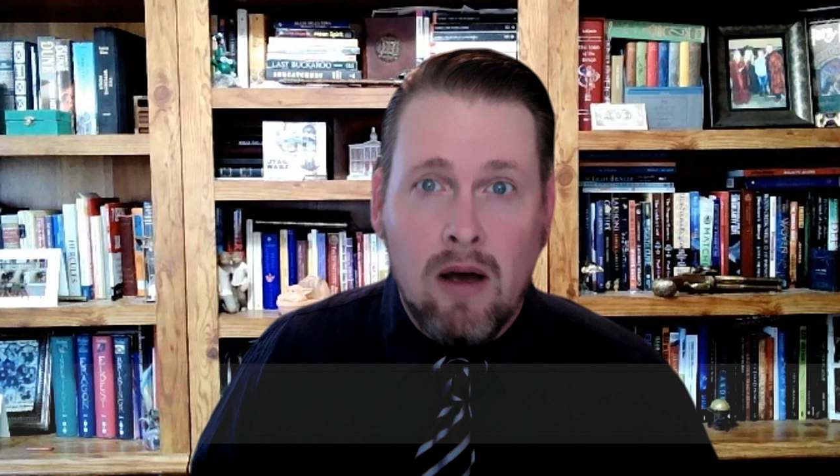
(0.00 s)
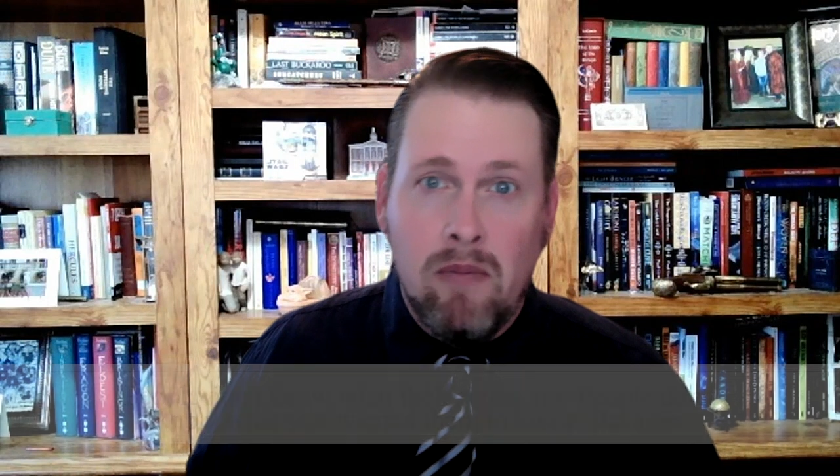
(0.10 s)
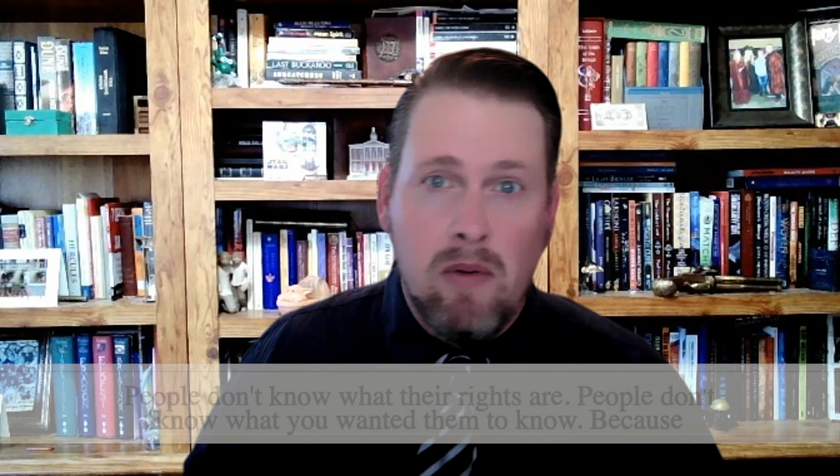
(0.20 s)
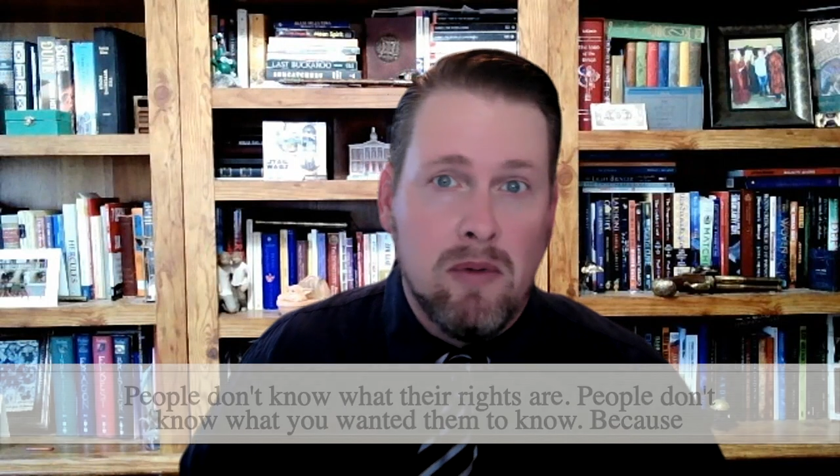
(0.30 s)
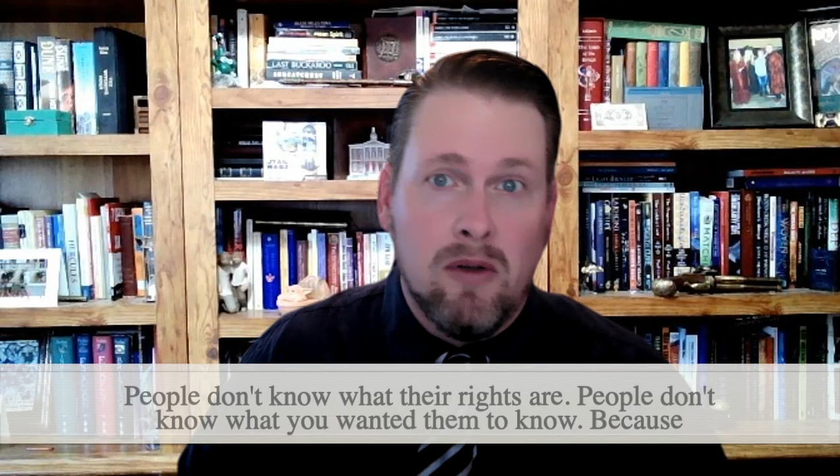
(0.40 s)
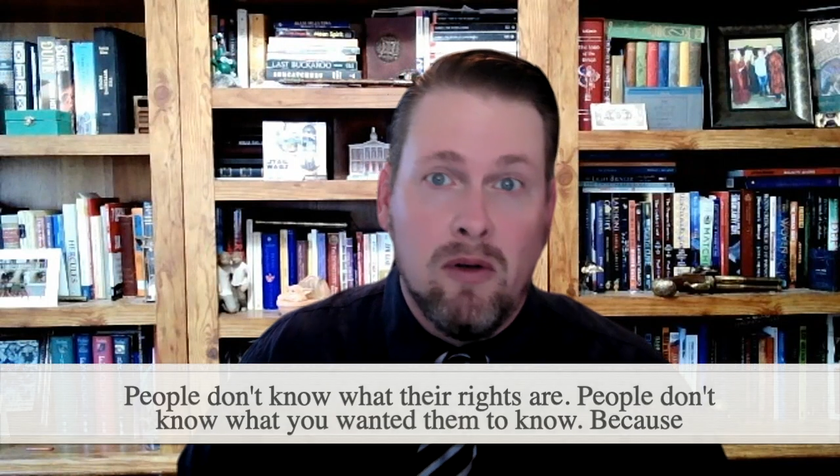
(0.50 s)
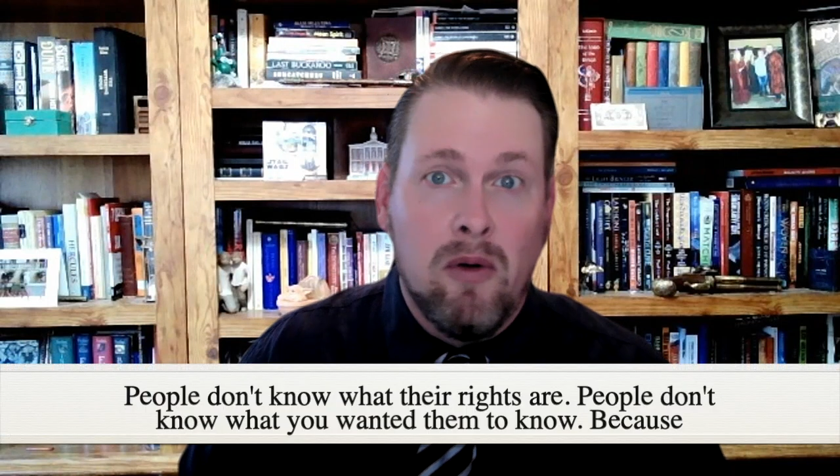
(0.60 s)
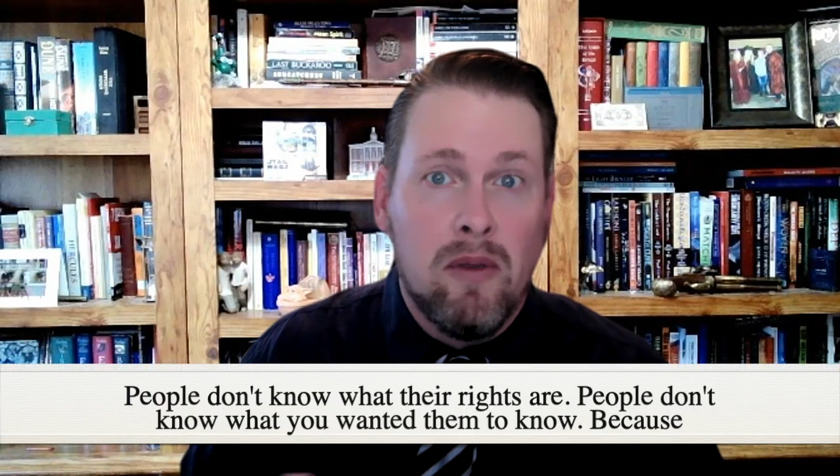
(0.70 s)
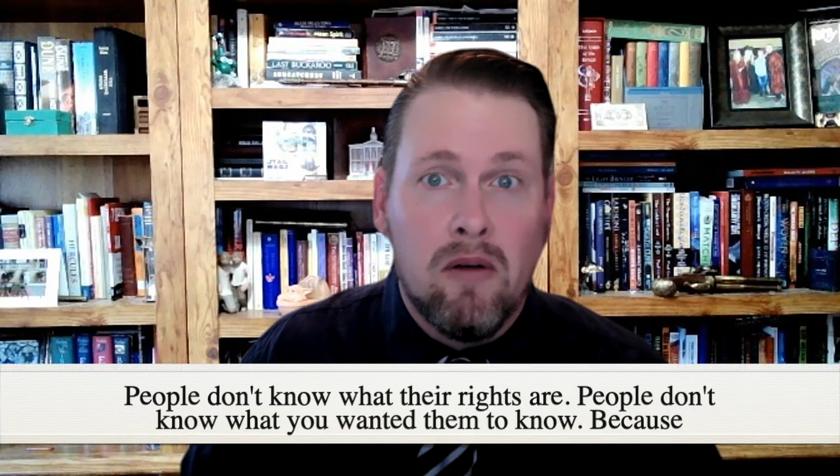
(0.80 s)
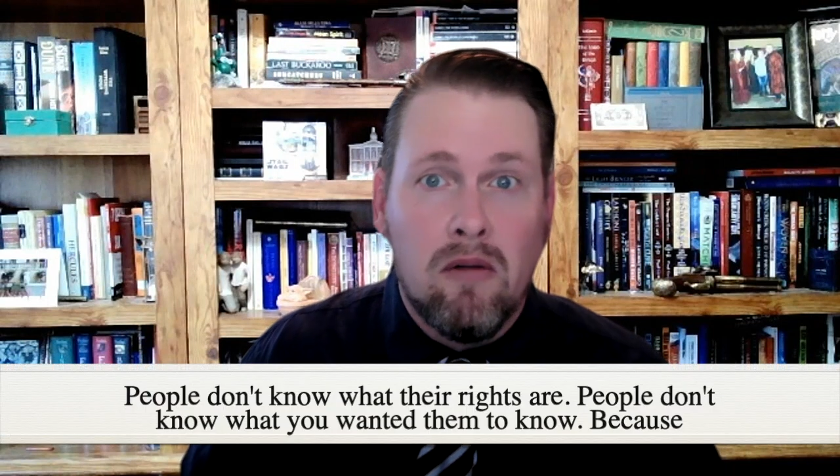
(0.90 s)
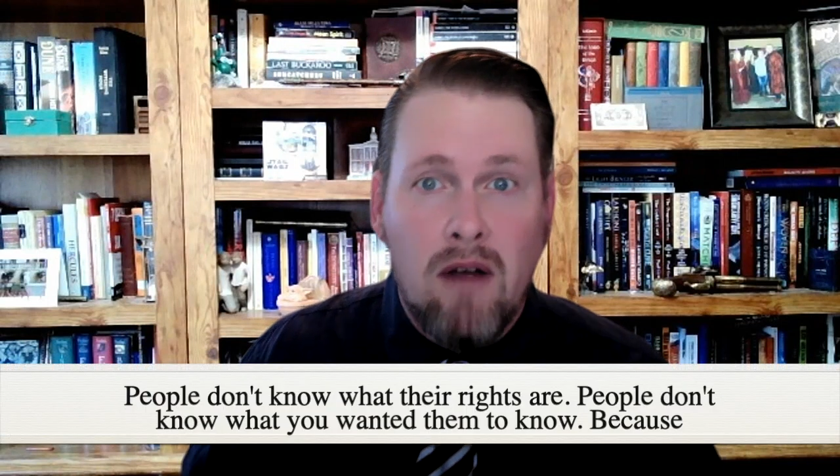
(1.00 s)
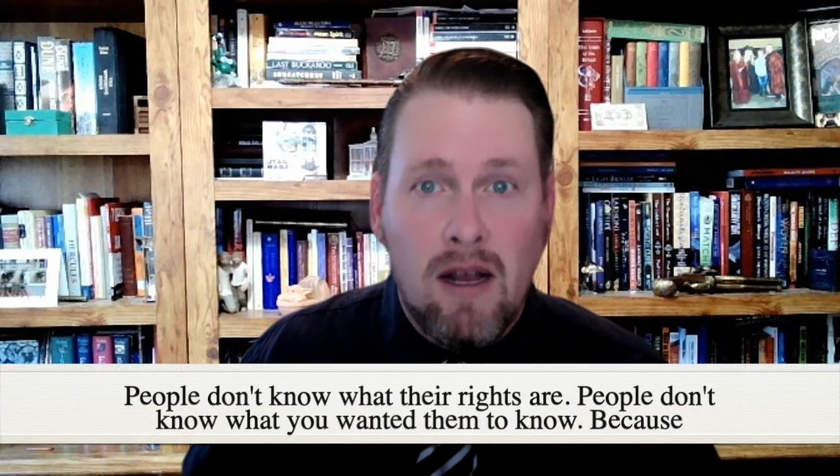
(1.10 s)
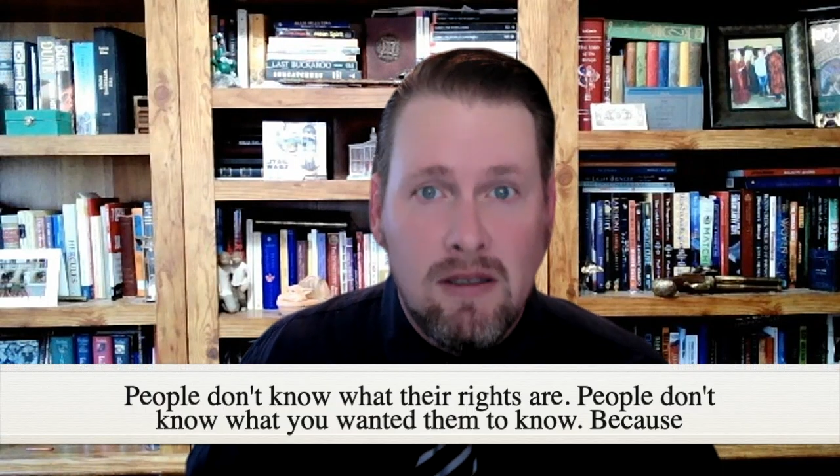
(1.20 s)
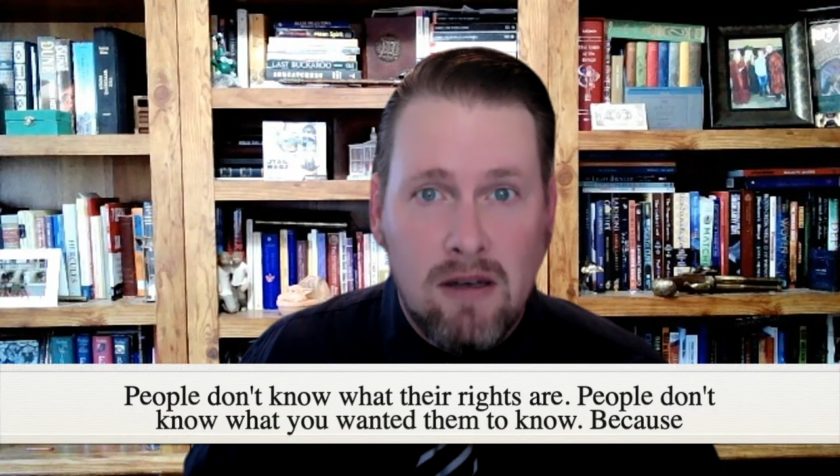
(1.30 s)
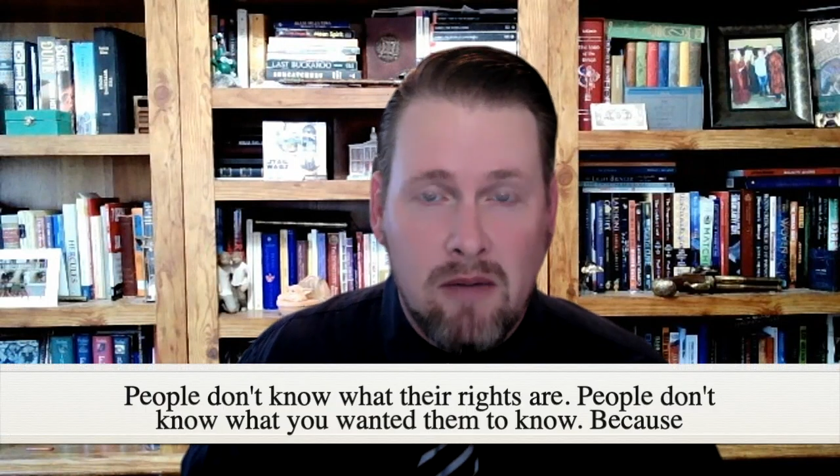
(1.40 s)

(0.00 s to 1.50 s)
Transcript: People don't know what their rights are.